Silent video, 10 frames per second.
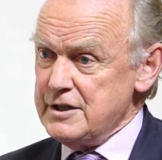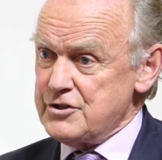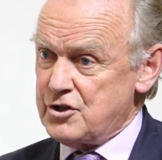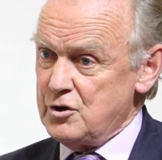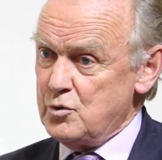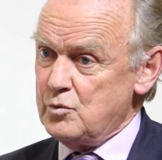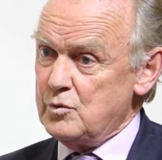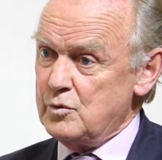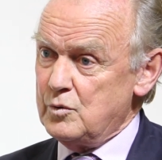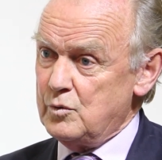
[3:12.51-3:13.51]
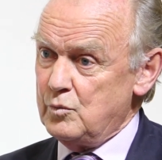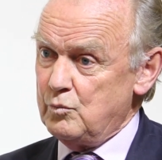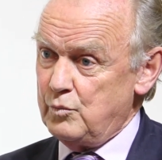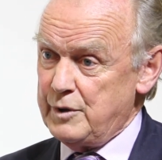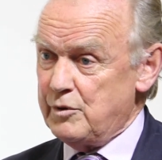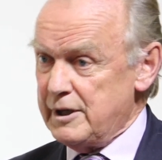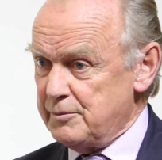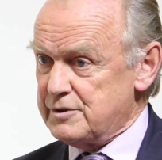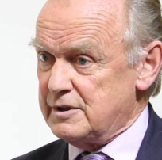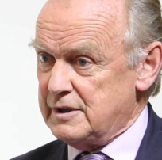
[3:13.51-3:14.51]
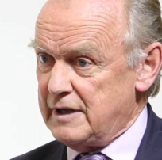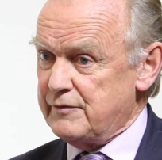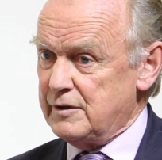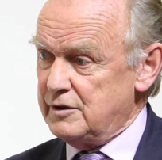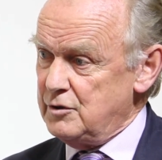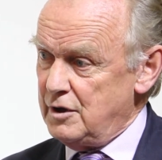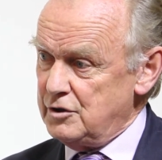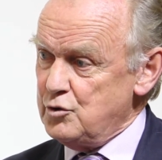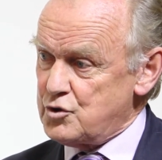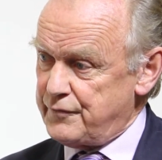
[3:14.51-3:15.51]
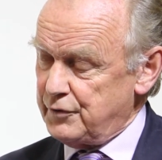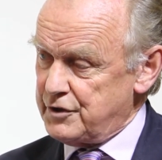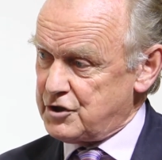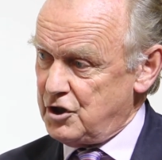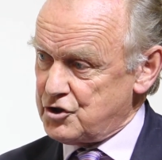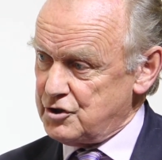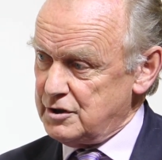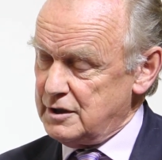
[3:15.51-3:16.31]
So we were able to have a useful discussion,